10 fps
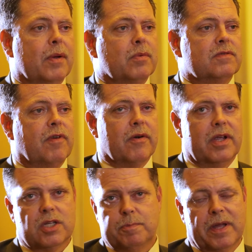It was
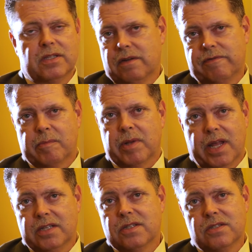very expensive from a
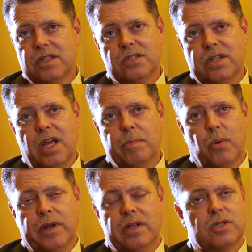licensing
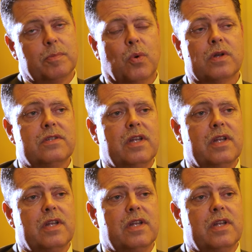standpoint and support